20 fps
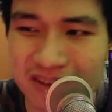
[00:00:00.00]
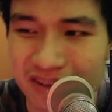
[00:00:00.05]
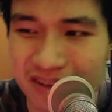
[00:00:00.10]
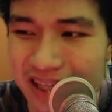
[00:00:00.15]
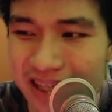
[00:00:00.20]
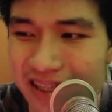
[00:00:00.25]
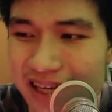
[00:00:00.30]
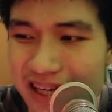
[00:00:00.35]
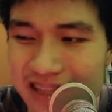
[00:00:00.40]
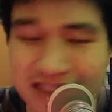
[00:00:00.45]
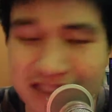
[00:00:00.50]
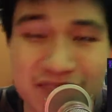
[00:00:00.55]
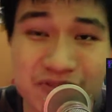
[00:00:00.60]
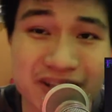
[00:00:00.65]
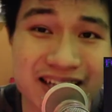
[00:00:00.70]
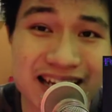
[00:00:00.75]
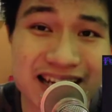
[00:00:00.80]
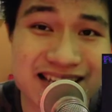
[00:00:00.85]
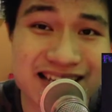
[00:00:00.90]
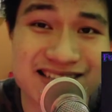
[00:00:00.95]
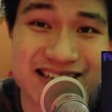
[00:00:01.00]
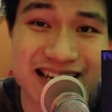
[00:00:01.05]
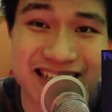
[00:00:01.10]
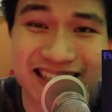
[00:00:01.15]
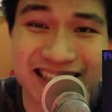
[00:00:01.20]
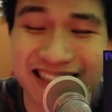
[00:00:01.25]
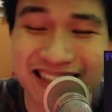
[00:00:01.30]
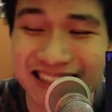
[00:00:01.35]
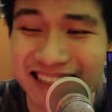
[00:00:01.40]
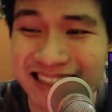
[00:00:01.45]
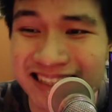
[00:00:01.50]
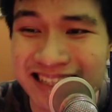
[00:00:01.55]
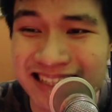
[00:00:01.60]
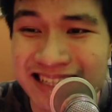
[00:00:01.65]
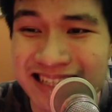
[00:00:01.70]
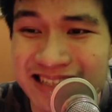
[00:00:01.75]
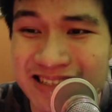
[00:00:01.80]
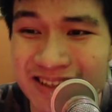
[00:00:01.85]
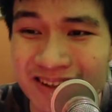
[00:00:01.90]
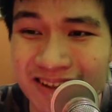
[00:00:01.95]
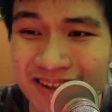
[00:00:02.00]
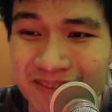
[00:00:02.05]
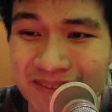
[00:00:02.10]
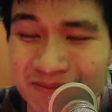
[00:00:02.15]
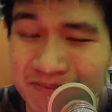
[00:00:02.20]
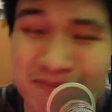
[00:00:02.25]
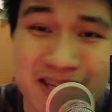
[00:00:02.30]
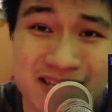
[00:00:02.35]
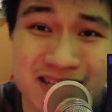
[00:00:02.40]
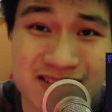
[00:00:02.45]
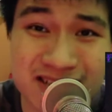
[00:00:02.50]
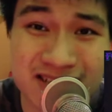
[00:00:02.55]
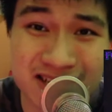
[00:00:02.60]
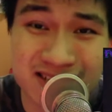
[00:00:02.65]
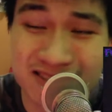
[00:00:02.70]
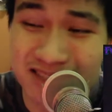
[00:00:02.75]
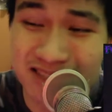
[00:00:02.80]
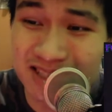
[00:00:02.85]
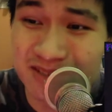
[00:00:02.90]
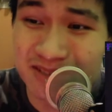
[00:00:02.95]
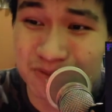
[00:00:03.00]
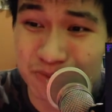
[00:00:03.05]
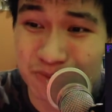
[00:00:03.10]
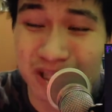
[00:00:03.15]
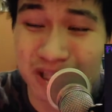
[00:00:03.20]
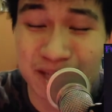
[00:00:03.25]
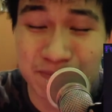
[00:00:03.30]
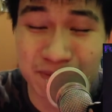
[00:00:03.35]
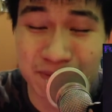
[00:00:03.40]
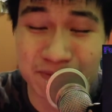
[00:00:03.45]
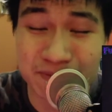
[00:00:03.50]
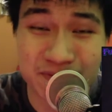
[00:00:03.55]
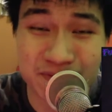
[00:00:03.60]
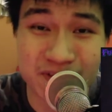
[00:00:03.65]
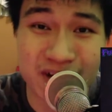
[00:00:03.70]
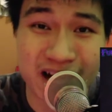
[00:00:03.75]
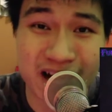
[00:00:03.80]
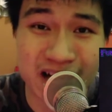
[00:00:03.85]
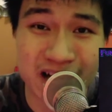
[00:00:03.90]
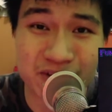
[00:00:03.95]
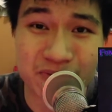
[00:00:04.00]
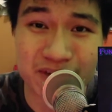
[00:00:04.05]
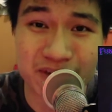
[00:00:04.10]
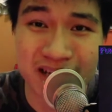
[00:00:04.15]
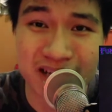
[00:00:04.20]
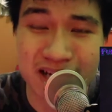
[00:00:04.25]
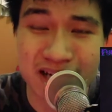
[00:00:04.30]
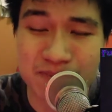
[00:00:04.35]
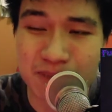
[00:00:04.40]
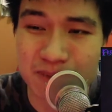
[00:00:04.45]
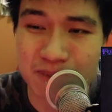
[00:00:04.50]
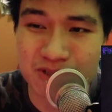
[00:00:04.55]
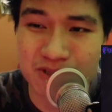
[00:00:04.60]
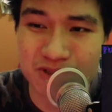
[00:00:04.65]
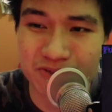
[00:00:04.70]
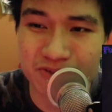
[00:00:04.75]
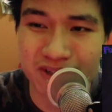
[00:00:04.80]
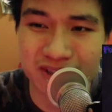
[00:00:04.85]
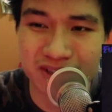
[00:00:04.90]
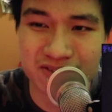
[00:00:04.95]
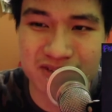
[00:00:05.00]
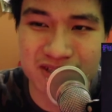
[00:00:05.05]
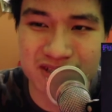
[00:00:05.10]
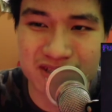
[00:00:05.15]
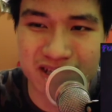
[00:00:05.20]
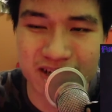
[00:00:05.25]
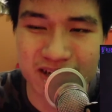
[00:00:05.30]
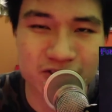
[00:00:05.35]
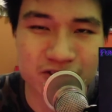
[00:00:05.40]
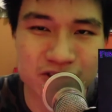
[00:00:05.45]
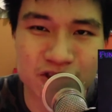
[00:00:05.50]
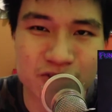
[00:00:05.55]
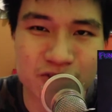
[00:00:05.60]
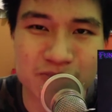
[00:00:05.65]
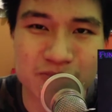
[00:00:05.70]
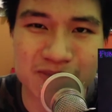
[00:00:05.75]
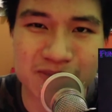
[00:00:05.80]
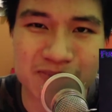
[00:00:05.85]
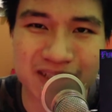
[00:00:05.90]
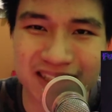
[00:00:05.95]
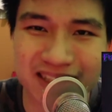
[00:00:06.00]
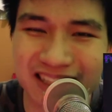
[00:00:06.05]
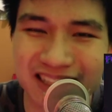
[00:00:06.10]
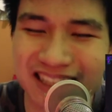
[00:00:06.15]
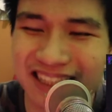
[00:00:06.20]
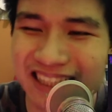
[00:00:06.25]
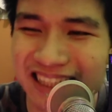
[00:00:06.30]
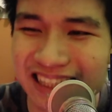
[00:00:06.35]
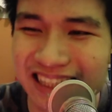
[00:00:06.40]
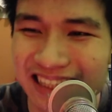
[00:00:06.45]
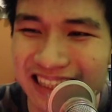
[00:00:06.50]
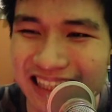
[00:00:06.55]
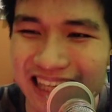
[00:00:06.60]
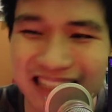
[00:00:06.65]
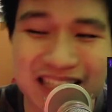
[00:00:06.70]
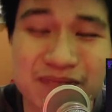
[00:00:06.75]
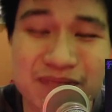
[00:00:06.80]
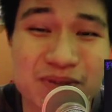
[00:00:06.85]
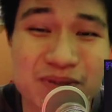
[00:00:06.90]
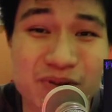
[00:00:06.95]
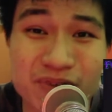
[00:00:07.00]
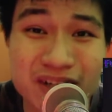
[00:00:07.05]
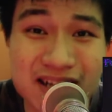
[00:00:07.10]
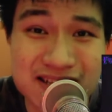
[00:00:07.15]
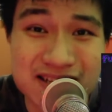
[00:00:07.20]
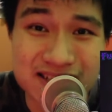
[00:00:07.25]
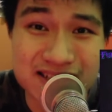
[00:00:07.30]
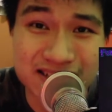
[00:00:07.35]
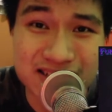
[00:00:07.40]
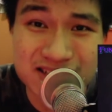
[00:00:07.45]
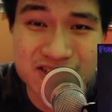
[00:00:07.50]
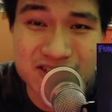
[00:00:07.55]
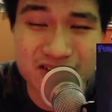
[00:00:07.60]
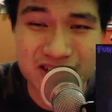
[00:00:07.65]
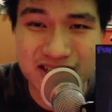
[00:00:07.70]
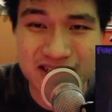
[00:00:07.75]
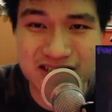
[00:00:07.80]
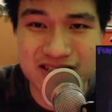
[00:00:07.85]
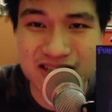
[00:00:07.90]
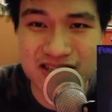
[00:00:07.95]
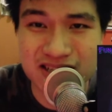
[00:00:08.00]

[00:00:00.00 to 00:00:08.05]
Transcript: I didn't realize that. So, makes sense. This is really perfect for Halloween. I probably should react to this like October, but I didn't even realize that this song exists